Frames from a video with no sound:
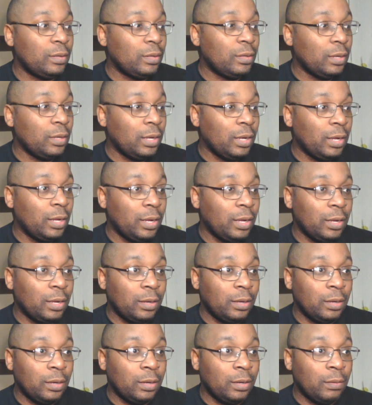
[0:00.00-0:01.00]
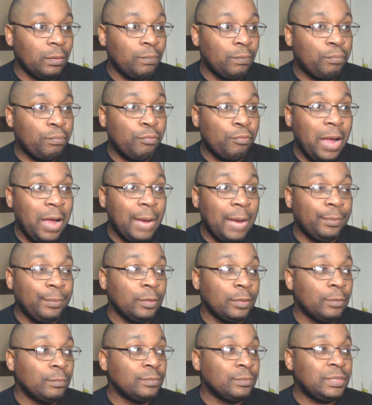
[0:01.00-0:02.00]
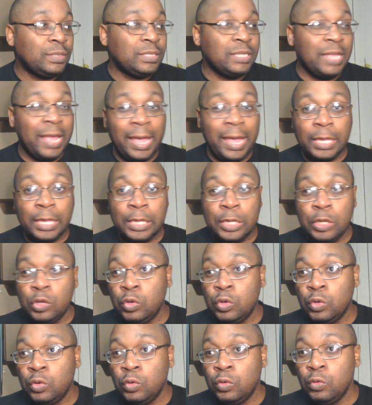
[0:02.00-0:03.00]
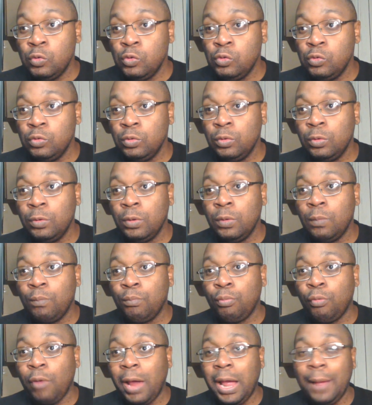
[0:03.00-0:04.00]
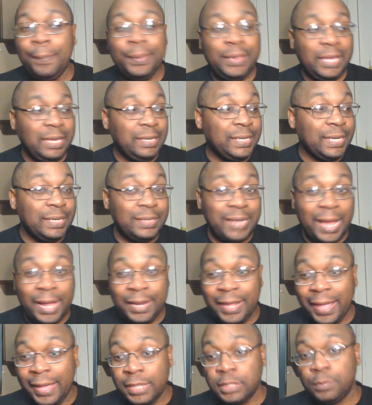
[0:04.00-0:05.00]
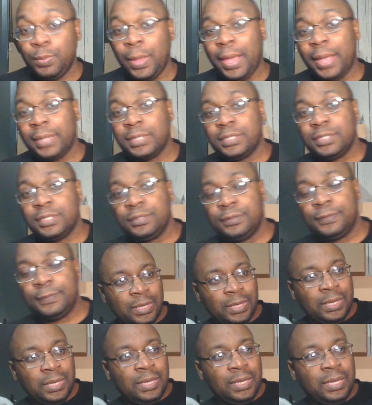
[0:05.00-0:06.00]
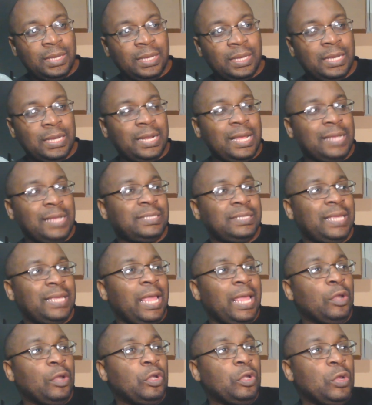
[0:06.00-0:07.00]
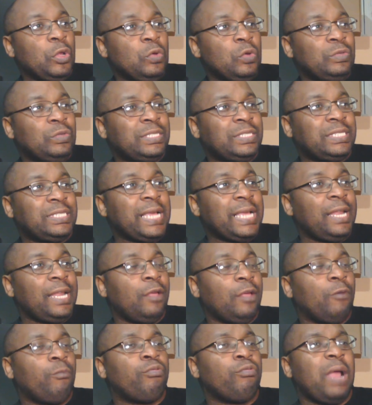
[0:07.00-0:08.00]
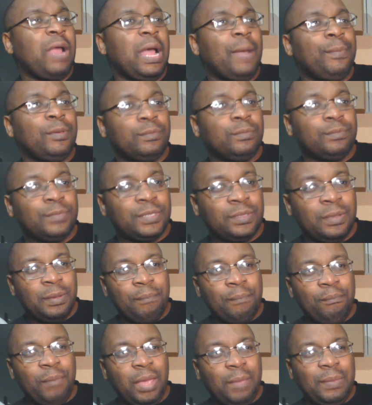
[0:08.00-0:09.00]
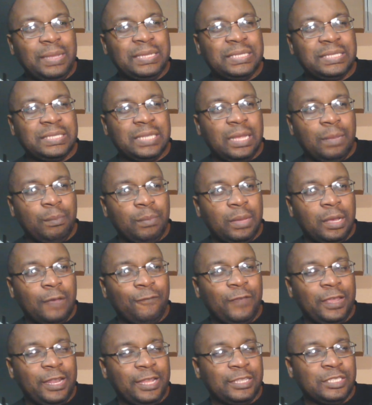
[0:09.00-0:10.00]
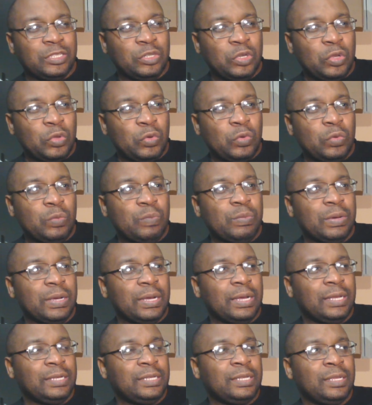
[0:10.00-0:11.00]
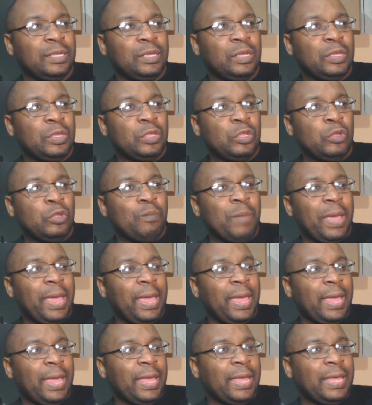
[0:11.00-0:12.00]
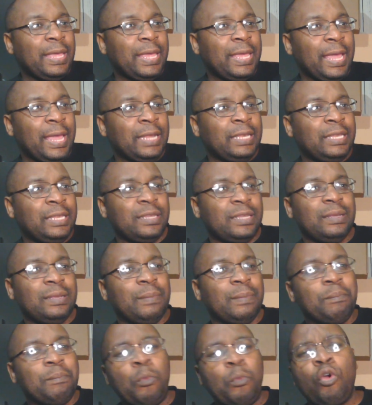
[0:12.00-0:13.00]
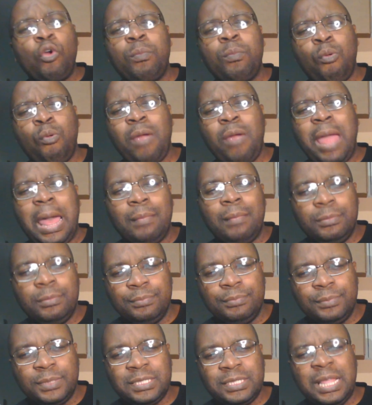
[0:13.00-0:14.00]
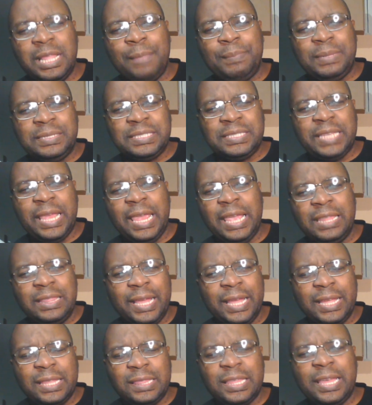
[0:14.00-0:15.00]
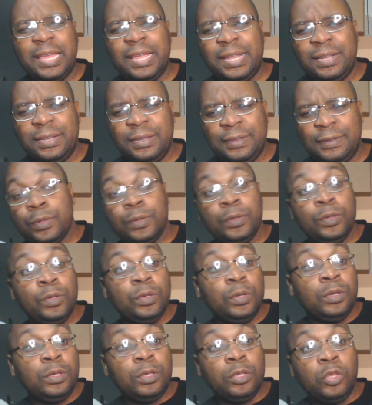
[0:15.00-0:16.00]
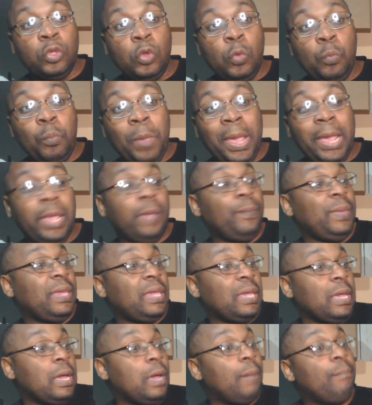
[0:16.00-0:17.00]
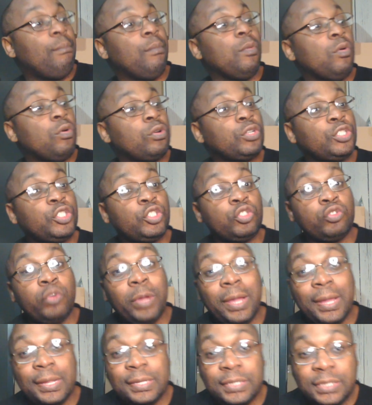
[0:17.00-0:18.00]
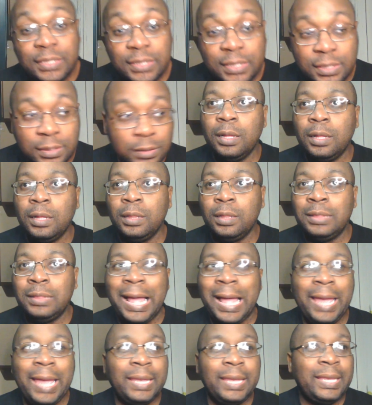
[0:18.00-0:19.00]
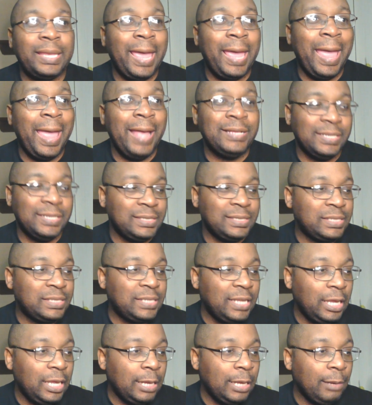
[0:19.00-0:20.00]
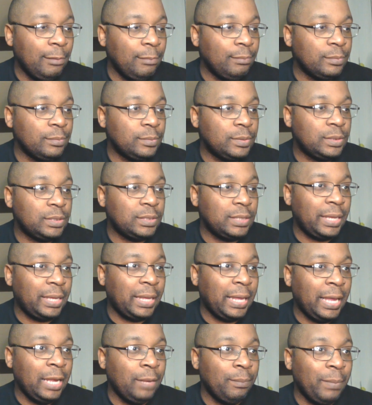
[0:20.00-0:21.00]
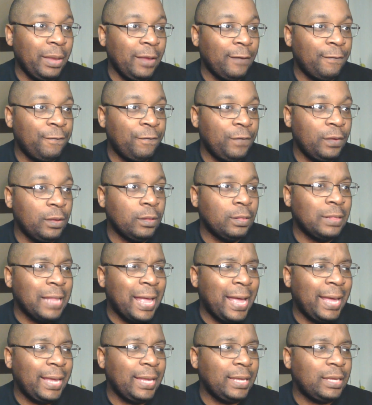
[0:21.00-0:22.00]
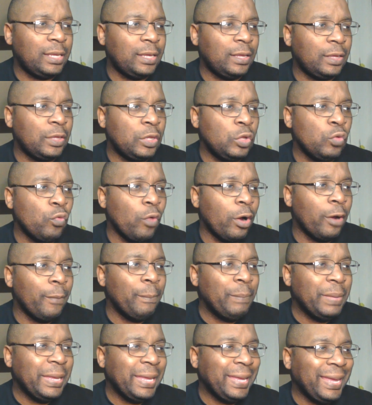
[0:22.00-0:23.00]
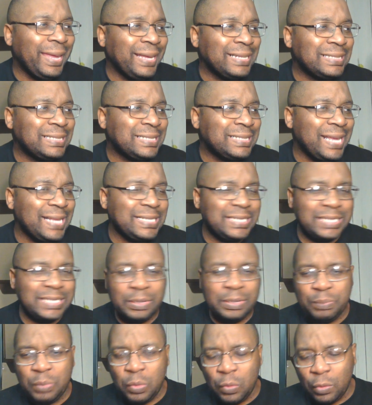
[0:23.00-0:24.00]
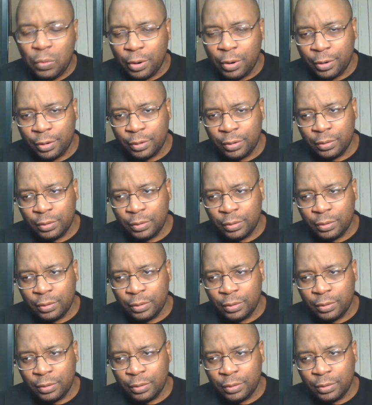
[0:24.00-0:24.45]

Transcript: uh, problems that you probably did not expect. Can I say a new set of problems? Maybe some of it is new, but you may get more problems. Let me say it like that. You may become more stressed. Like, as it seems, it may feel like you are being tested more